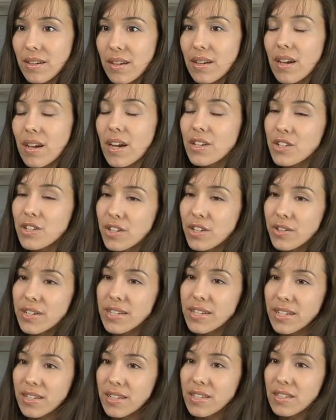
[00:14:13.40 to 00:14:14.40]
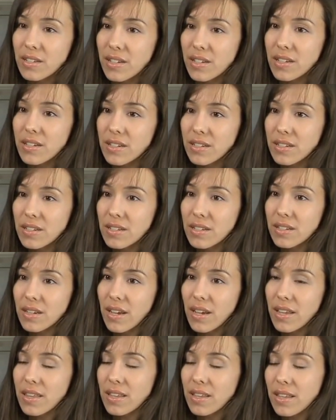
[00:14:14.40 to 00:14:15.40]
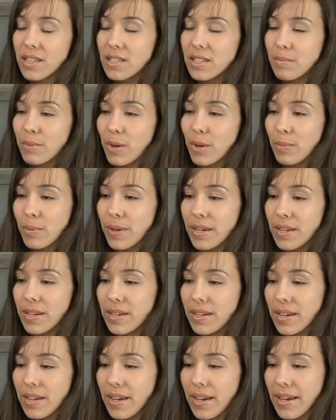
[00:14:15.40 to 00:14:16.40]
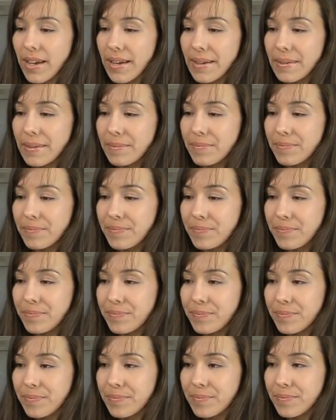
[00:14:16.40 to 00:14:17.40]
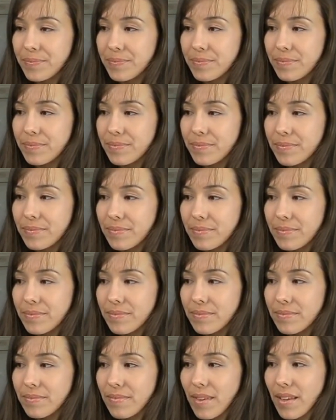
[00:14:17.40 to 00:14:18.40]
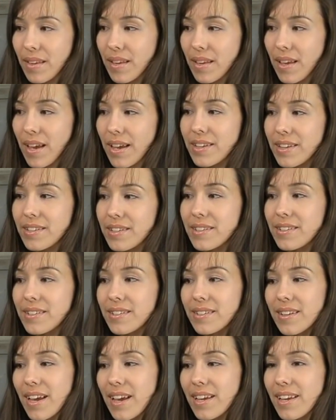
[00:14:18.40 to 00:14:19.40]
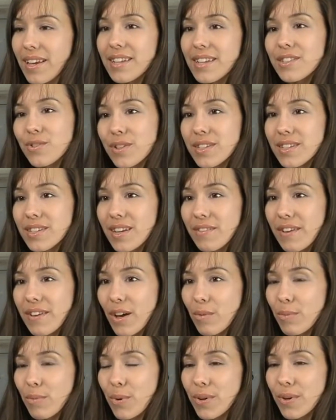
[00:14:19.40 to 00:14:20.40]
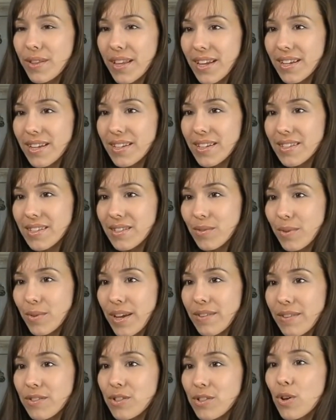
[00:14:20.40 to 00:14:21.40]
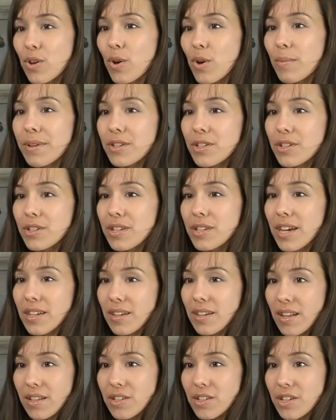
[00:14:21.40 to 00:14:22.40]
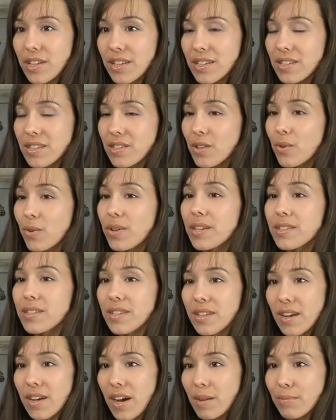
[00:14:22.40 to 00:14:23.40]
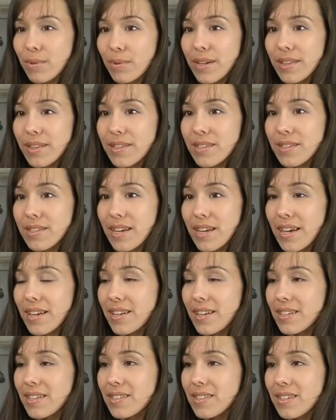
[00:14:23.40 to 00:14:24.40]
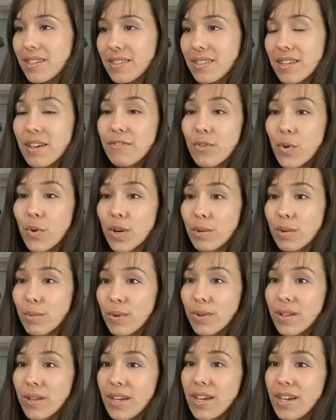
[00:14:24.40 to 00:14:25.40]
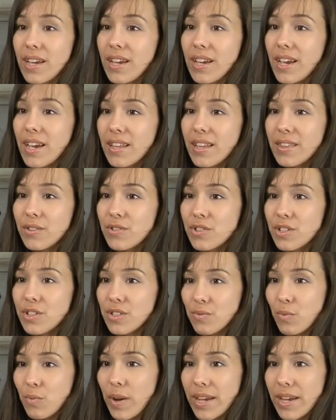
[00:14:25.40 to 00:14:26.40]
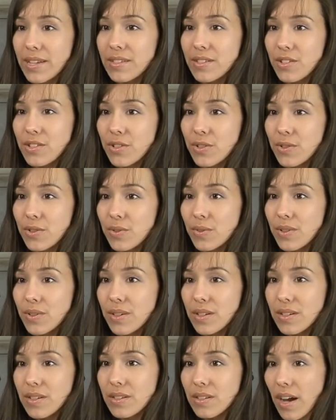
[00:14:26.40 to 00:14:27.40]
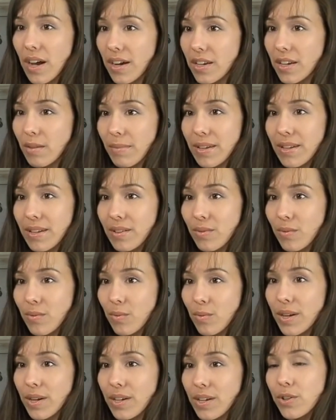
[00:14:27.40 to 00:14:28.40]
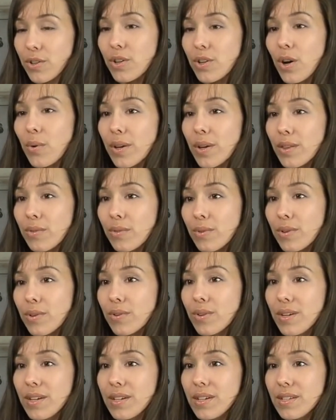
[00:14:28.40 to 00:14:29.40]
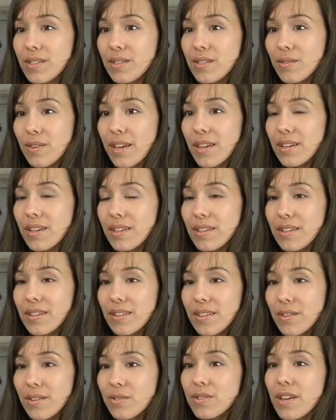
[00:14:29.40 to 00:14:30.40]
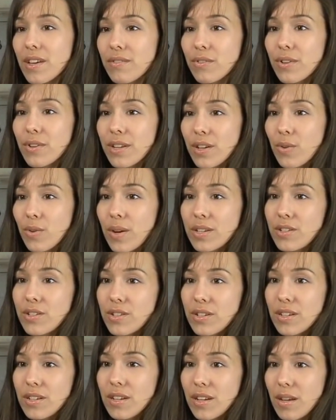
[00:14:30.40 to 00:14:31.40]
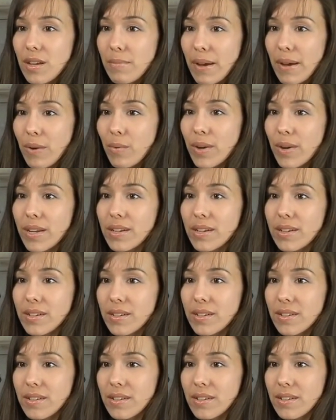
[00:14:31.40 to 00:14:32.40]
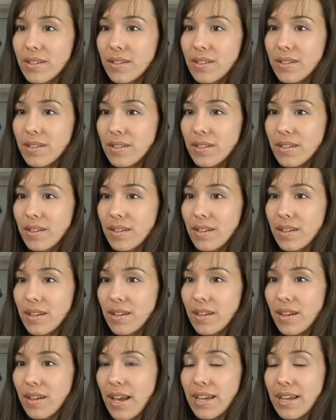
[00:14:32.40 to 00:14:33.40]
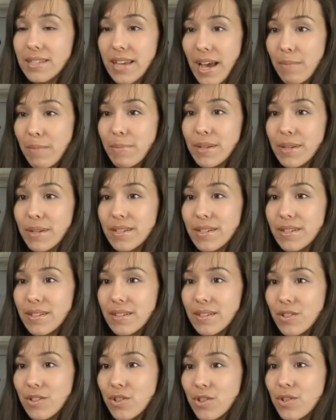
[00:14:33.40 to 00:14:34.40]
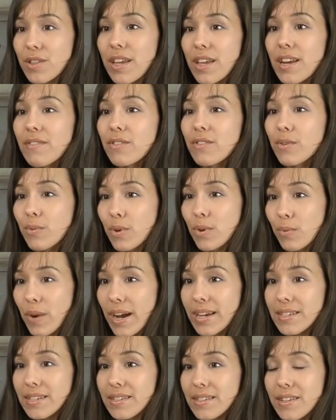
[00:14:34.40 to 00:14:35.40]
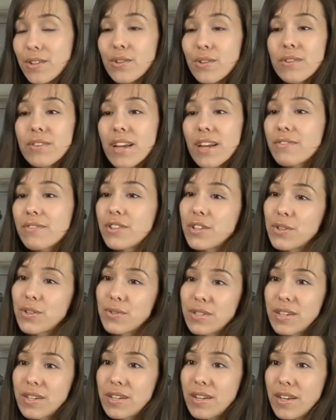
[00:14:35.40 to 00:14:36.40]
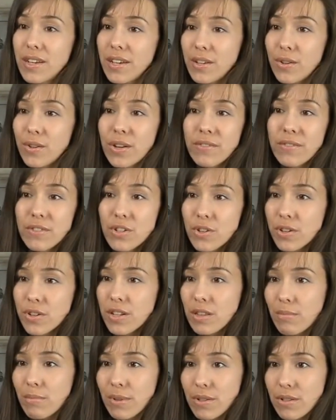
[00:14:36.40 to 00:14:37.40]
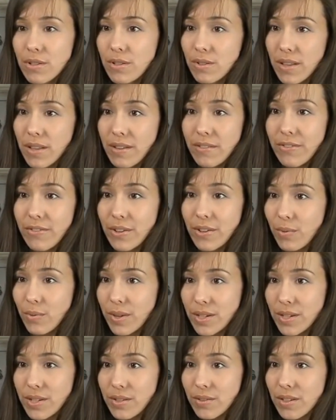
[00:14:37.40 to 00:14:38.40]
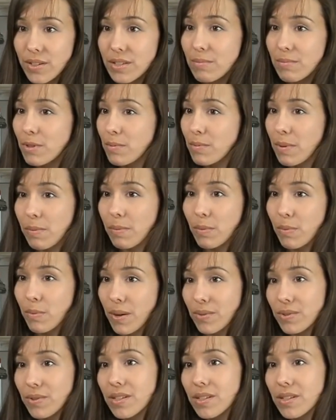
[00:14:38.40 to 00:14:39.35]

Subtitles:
Cautionary tale is good. I think that's appropriate. I can't stress enough how important that is. We have so much technology that's so easy to operate this day, and it's affordable, and there's just ways to document what you're going through so that there's never any question about what has happened, should that ever arise. You don't even have to use it. You don't have to turn in the person you love if you don't want to, because most people won't.